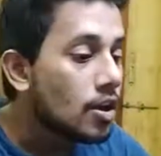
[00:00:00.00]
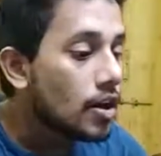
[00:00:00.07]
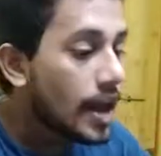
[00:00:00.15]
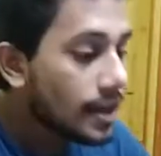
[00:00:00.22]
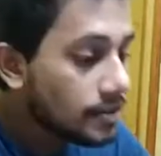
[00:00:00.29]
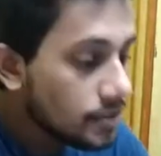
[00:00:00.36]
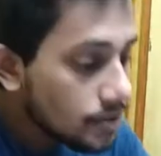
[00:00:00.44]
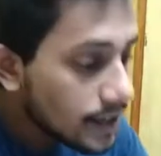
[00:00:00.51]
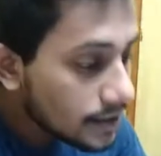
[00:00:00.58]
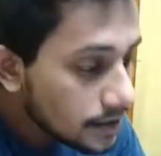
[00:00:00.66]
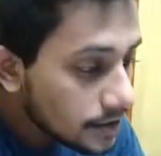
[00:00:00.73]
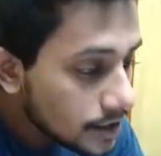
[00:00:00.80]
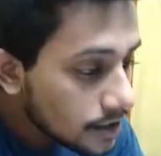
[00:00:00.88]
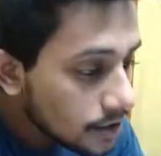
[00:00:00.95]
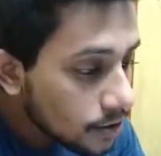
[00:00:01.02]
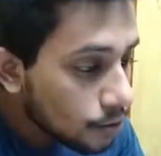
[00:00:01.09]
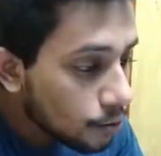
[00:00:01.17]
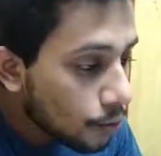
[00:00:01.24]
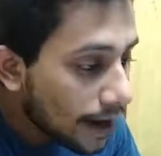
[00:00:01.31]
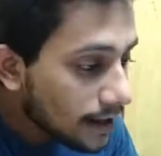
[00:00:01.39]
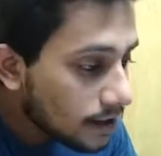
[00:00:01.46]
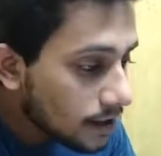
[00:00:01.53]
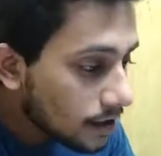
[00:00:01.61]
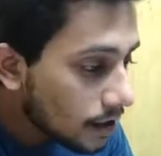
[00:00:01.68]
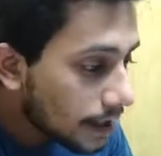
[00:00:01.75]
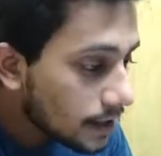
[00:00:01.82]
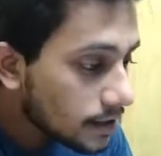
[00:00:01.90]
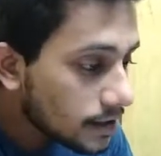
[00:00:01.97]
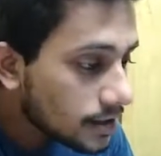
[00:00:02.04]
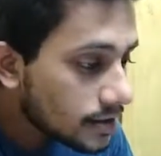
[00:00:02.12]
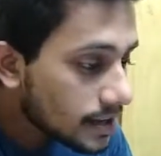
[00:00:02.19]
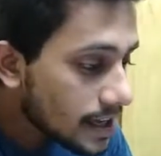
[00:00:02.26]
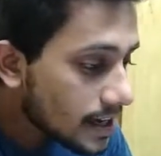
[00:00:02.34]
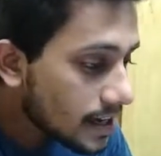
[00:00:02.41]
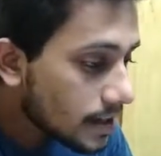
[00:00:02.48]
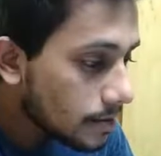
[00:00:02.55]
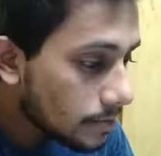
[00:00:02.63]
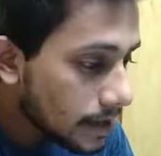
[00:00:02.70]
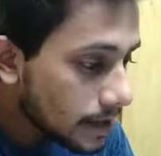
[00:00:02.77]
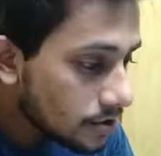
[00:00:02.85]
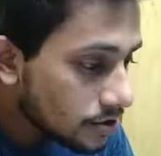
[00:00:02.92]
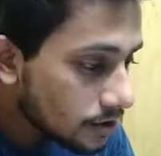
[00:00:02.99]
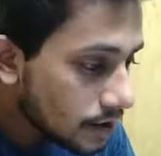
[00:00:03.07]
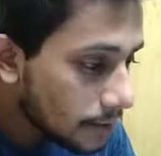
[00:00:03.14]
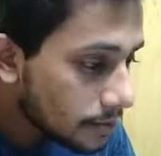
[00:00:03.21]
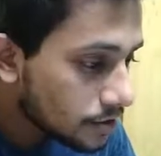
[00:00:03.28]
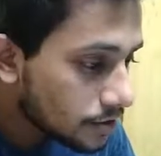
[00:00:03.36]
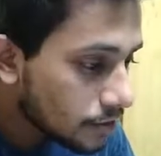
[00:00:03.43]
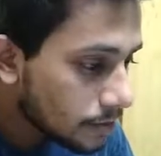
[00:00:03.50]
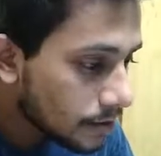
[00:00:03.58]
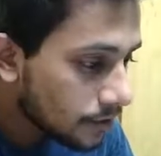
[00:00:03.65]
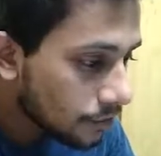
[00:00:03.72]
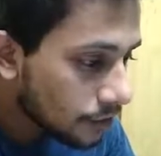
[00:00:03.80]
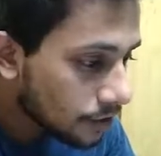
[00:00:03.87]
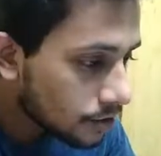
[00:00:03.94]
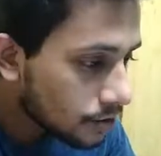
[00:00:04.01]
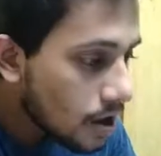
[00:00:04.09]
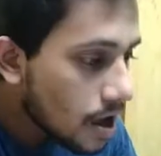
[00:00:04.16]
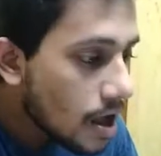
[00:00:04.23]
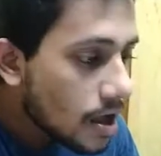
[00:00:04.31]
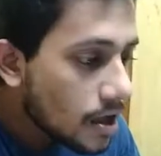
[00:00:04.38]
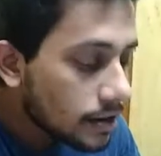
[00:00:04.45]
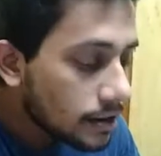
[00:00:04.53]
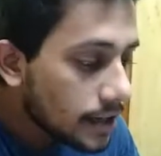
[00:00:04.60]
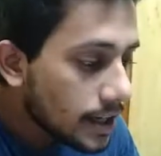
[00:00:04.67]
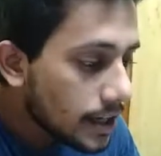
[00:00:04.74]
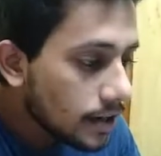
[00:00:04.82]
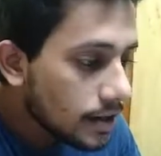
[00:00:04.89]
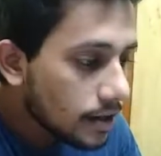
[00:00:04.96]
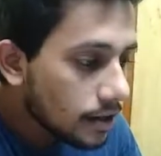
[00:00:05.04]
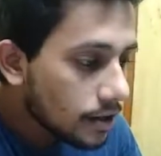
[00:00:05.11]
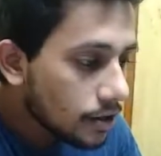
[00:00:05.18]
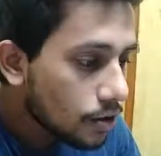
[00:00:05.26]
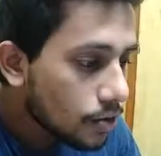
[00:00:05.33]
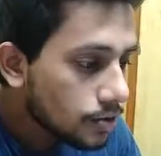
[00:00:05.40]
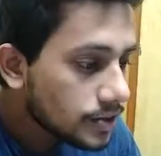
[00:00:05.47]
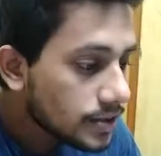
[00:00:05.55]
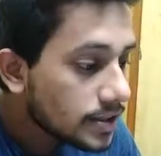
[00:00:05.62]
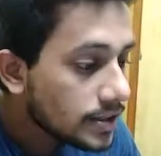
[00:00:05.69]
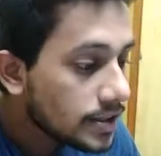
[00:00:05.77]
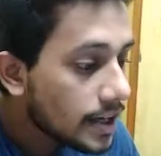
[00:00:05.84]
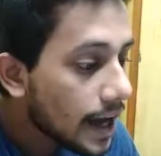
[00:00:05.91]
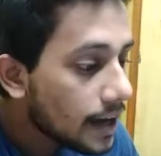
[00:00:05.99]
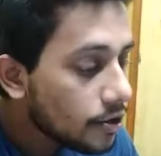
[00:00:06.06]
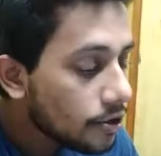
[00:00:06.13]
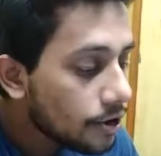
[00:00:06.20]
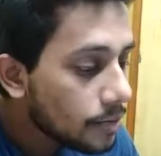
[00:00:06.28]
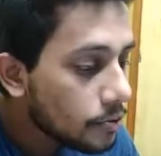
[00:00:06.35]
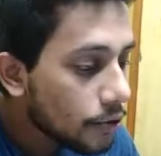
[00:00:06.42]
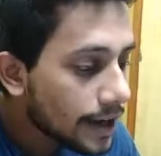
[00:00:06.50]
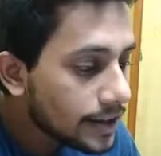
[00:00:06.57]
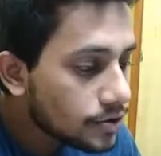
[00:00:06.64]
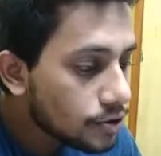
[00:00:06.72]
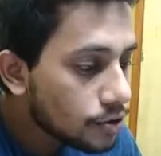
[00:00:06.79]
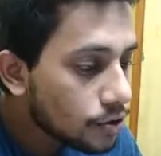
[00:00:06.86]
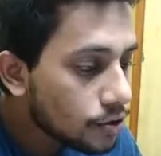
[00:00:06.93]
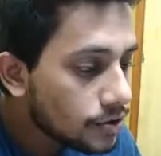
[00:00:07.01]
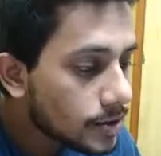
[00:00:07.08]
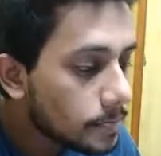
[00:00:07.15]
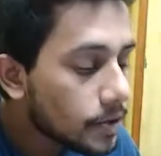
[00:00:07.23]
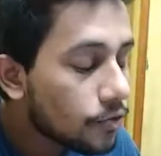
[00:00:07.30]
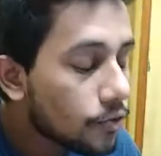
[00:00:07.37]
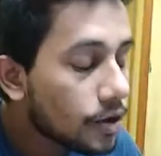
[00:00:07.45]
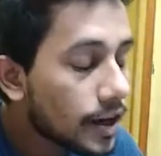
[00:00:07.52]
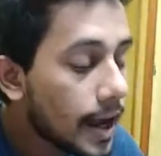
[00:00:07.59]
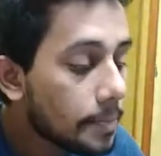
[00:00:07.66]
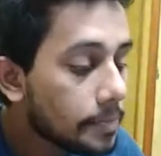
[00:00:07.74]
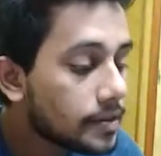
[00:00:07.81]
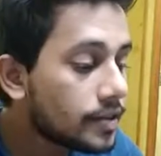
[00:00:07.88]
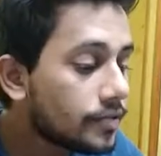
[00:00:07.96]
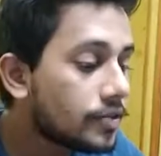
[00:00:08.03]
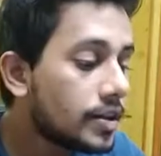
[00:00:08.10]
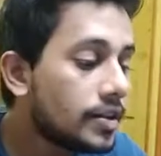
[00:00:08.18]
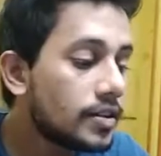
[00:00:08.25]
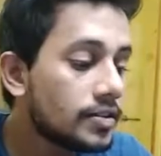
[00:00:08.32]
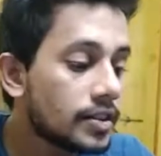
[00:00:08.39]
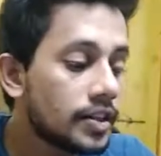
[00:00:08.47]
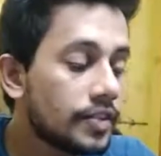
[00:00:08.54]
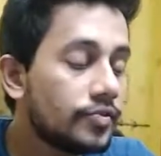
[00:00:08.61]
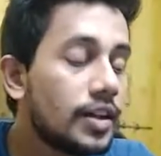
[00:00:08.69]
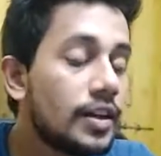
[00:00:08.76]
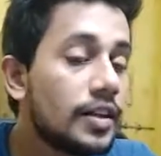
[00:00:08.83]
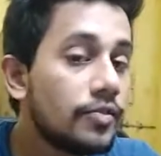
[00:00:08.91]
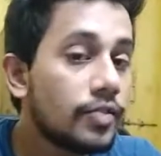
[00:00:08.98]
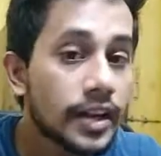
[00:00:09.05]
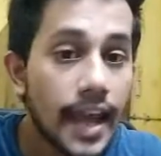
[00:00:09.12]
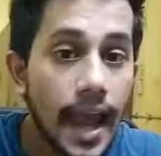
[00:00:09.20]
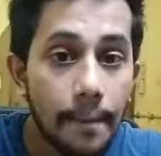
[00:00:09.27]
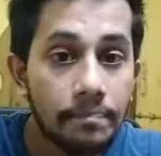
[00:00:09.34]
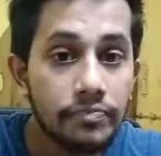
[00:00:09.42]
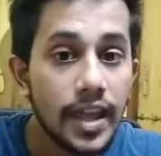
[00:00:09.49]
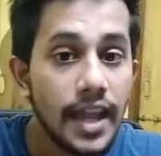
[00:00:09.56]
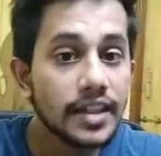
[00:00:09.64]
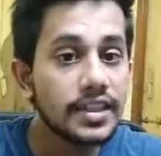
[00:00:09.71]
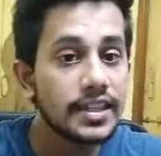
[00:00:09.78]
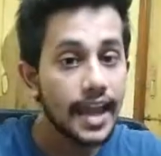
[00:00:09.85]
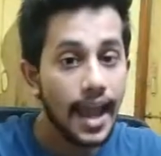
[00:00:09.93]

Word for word: As you can see right here in this second image, let me zoom it for you, they close in, the endoderm tries to close in, but what happens if they doesn't, if they leave a gap, then the